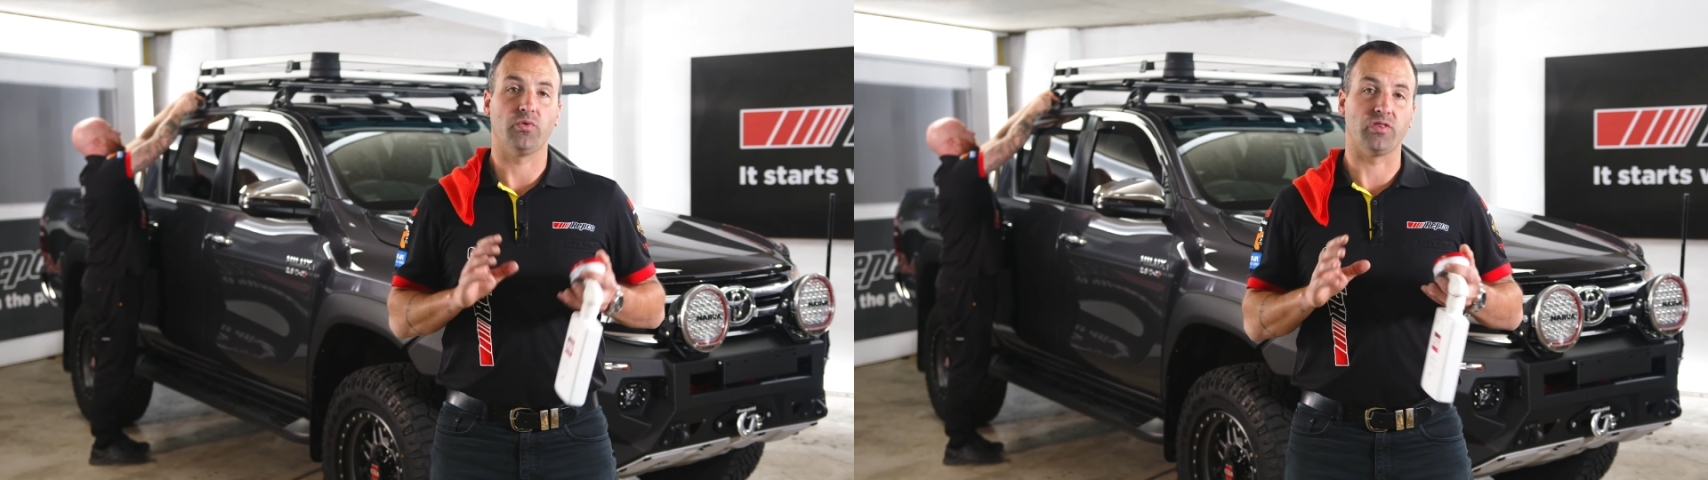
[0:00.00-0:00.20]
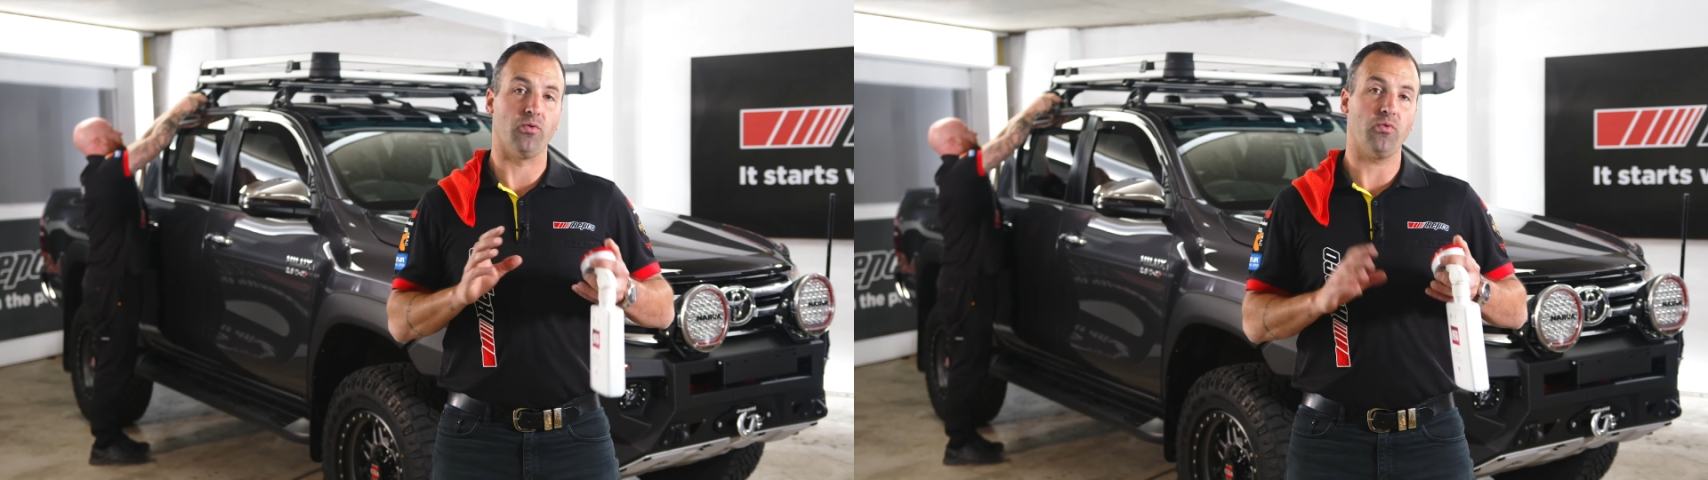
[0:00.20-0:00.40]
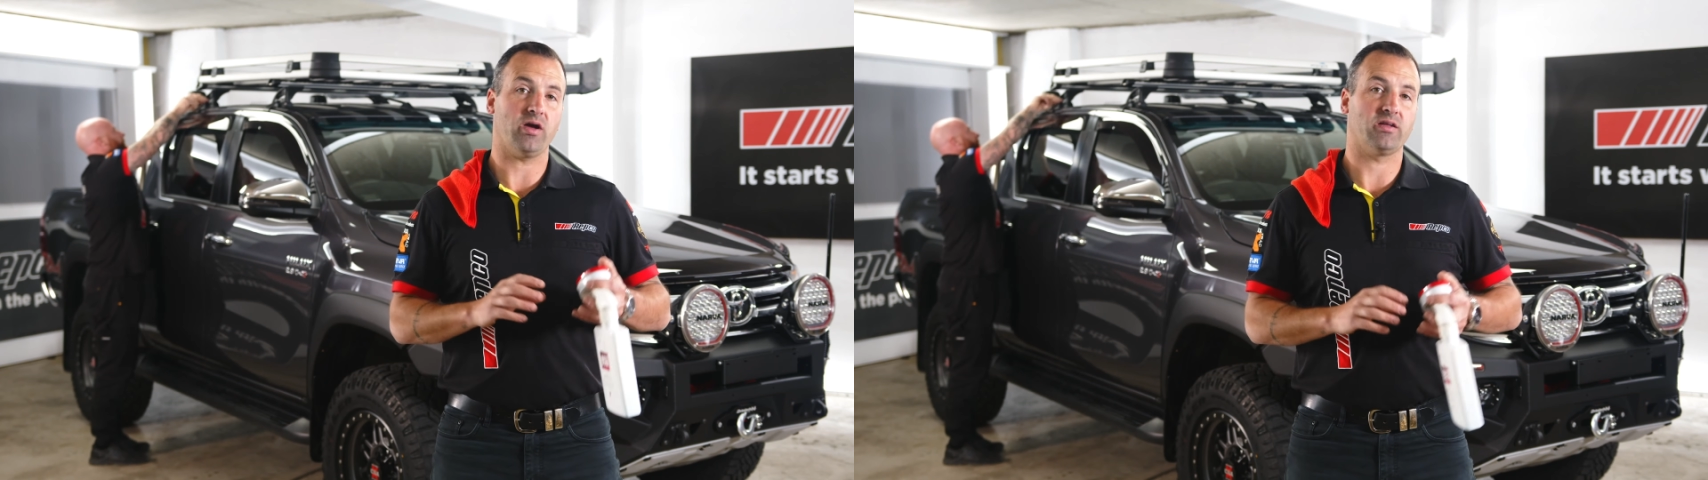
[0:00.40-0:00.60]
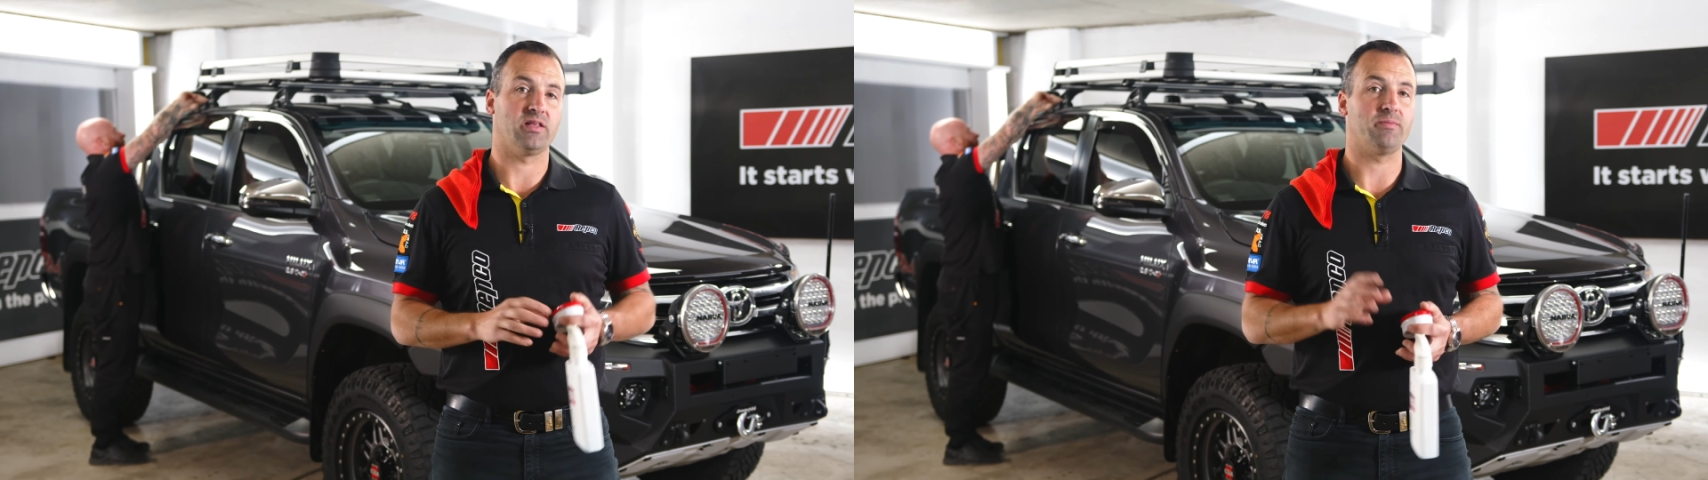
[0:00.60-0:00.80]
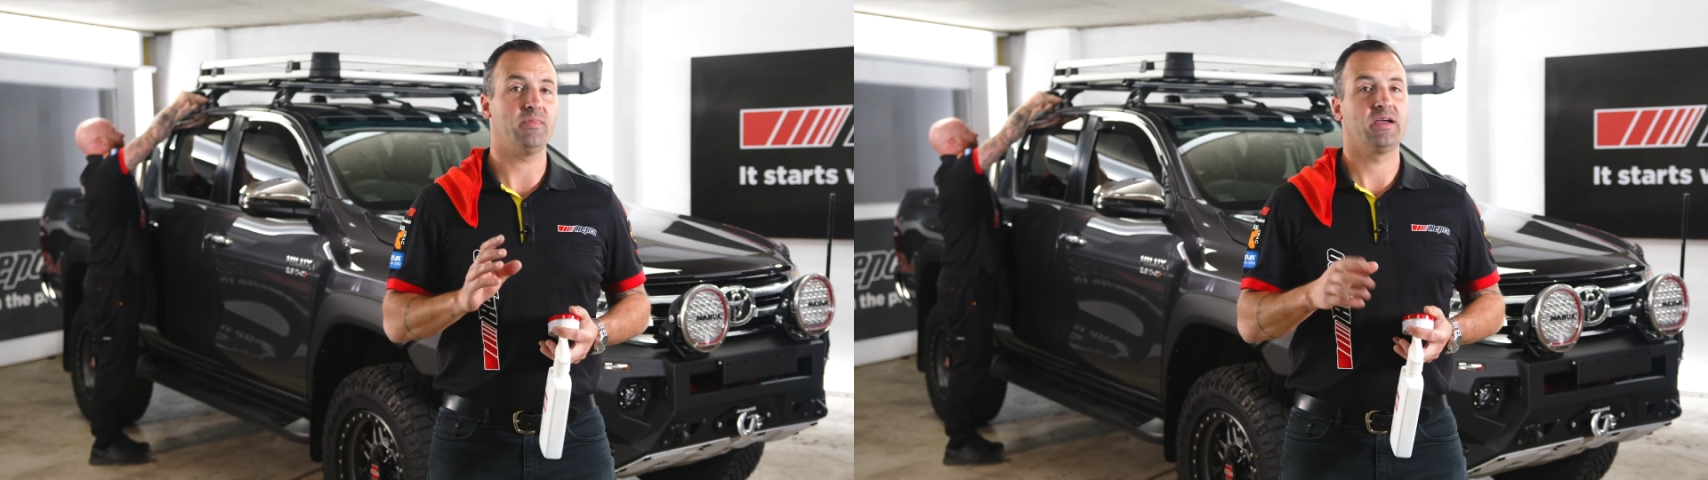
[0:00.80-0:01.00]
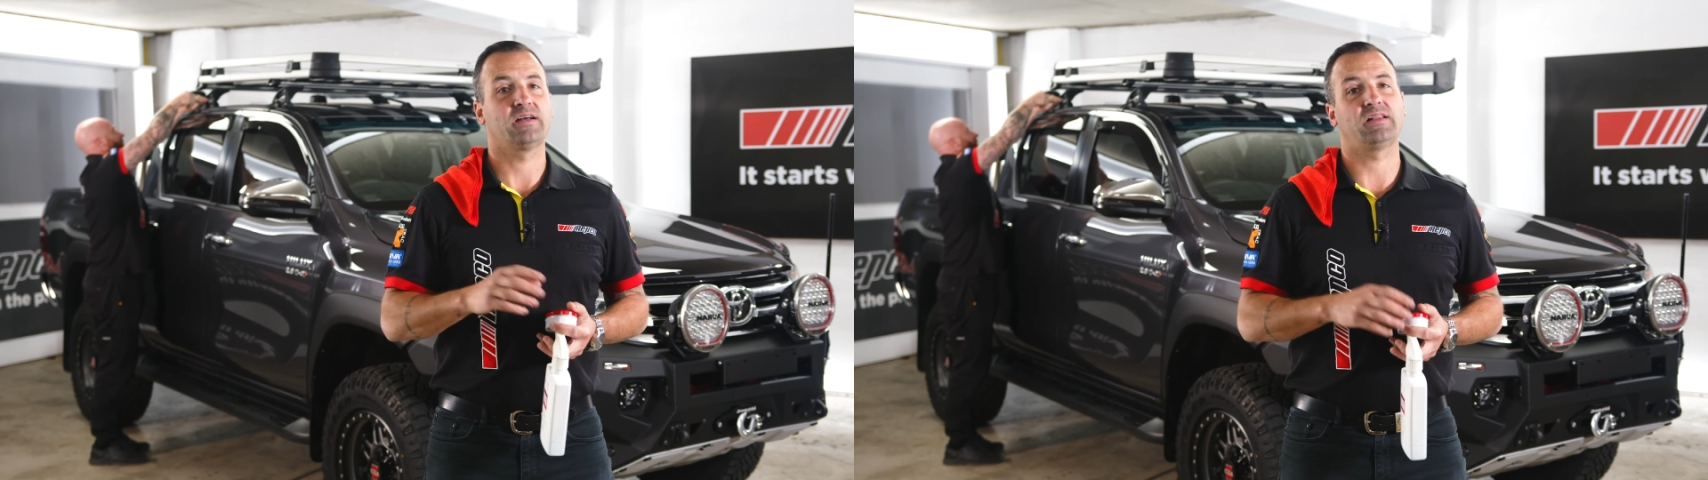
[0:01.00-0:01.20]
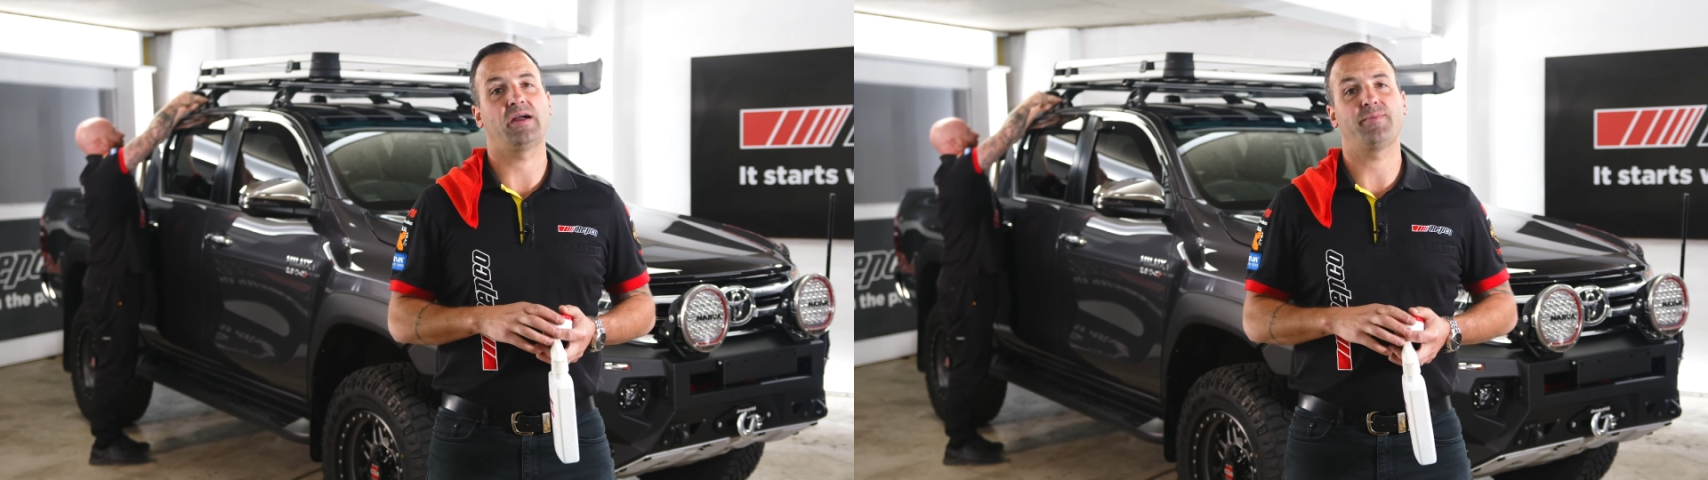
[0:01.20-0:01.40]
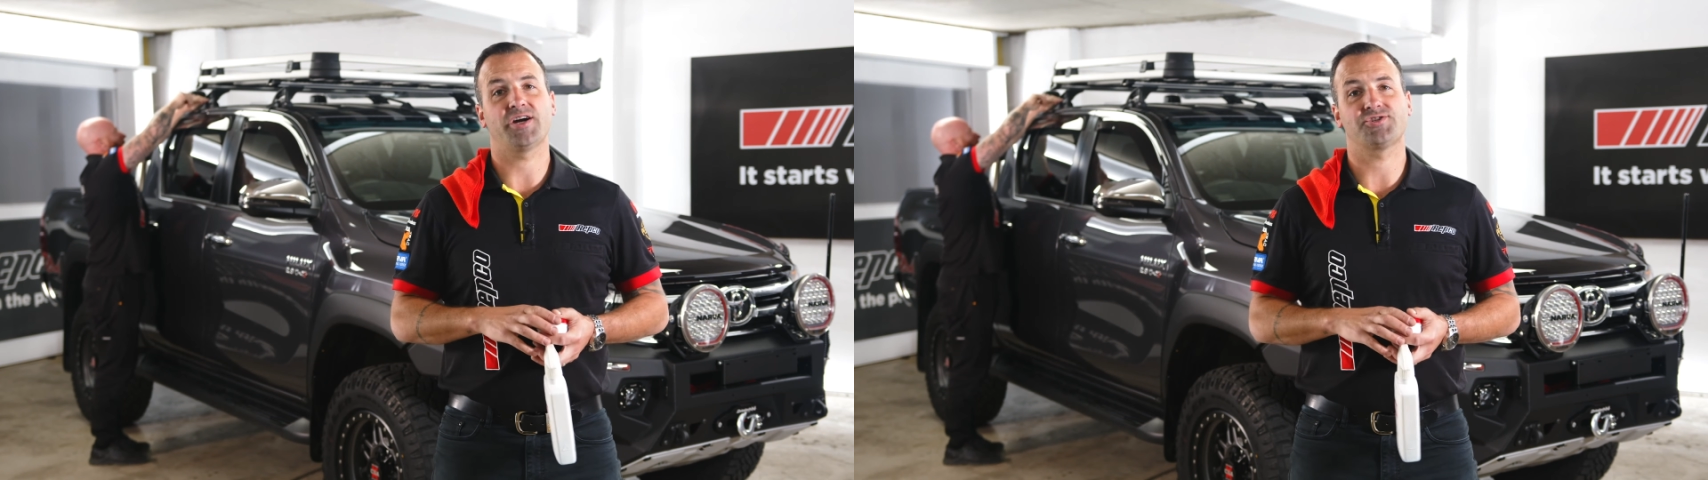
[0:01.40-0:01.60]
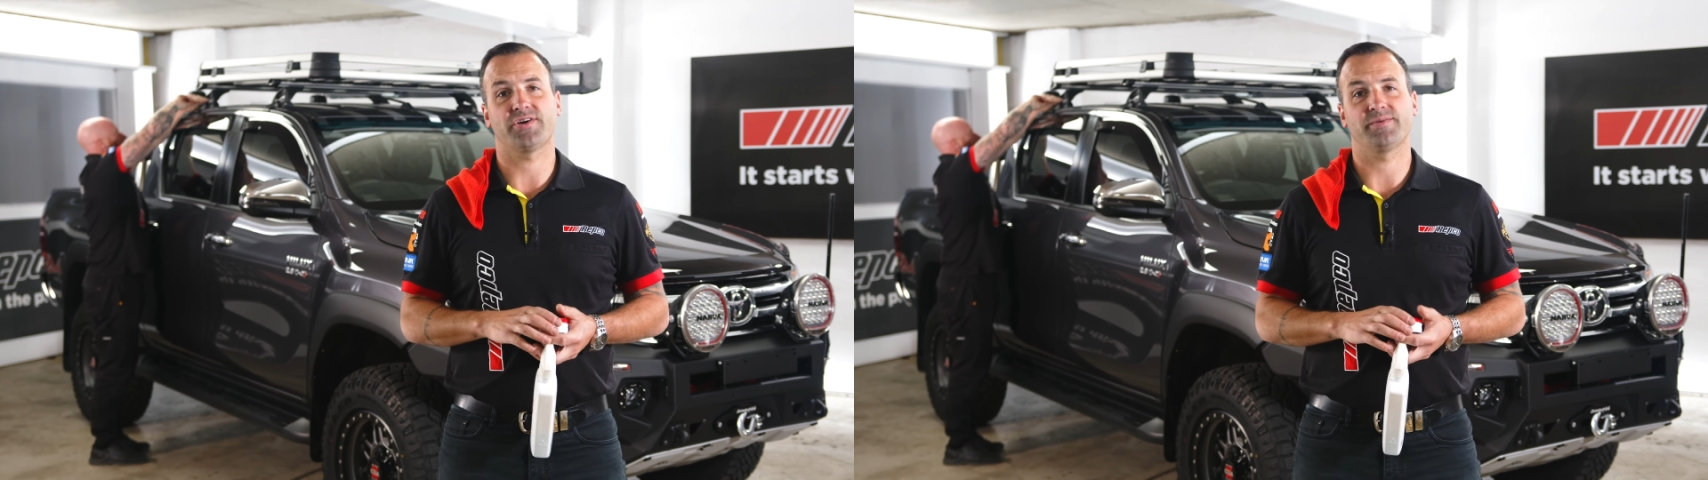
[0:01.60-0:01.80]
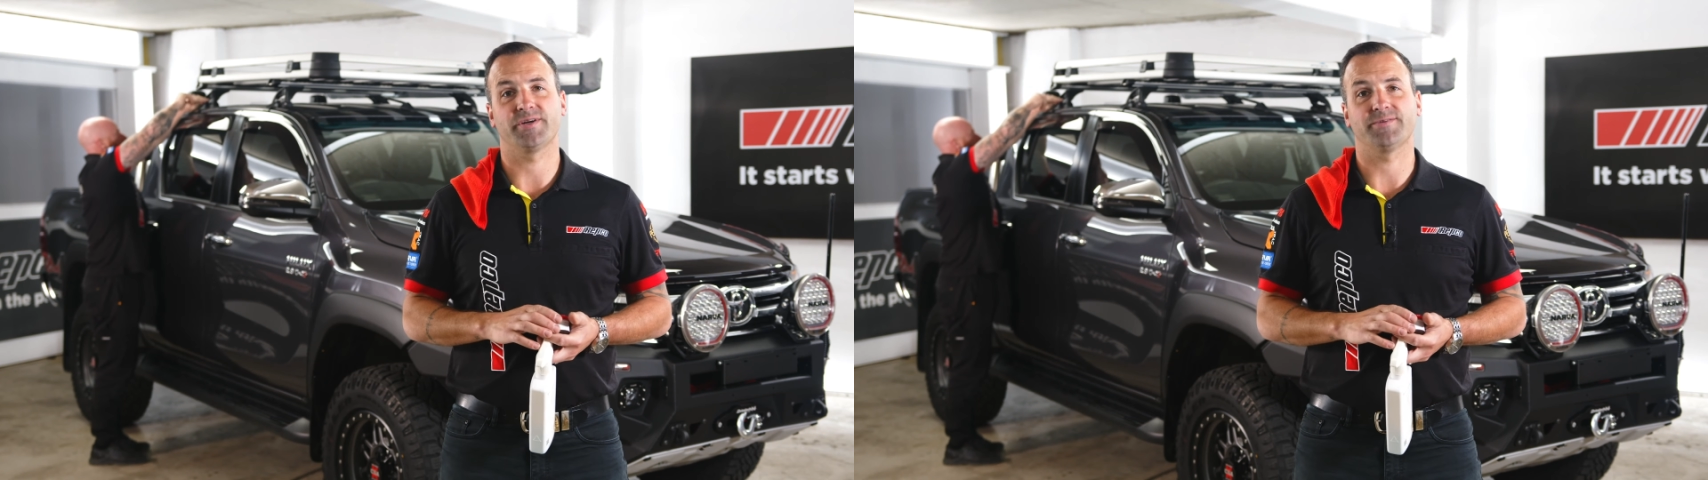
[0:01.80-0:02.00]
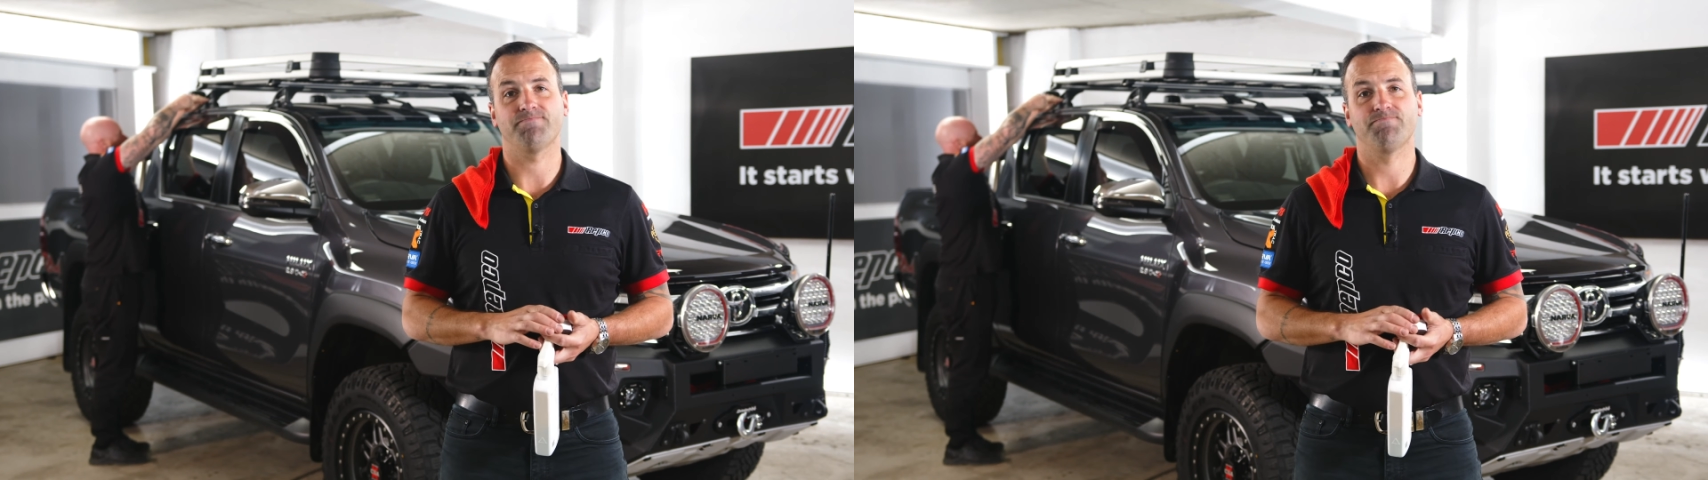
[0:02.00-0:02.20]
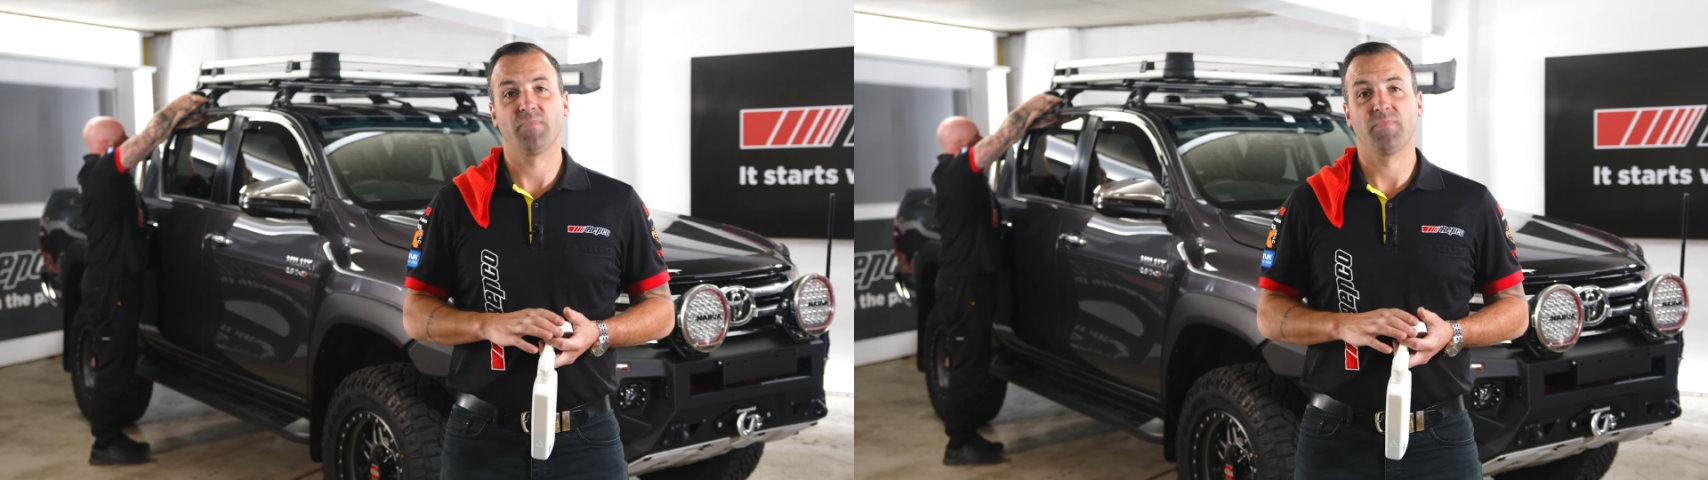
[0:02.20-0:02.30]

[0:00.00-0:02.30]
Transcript: with an Autoglym Claybar treatment.